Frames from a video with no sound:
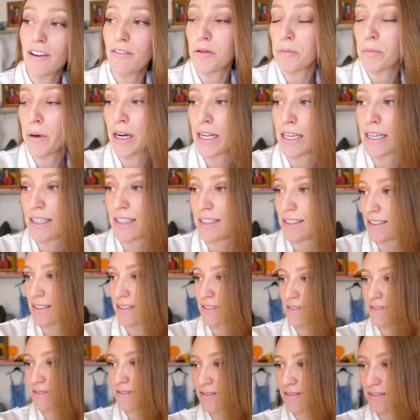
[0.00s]
everybody,
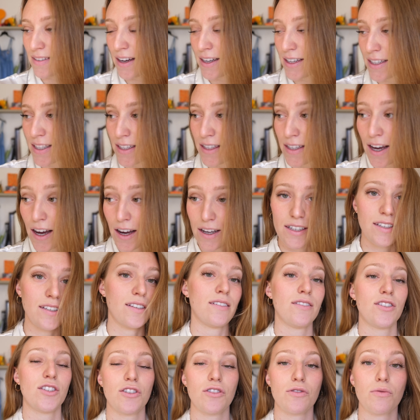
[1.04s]
I did not
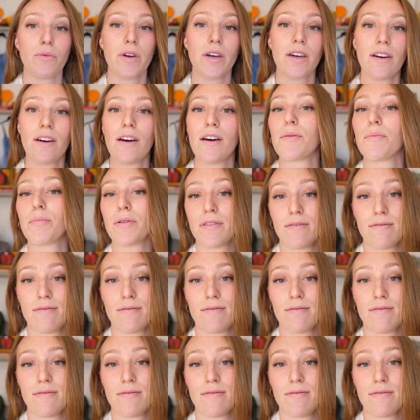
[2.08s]
just wake up.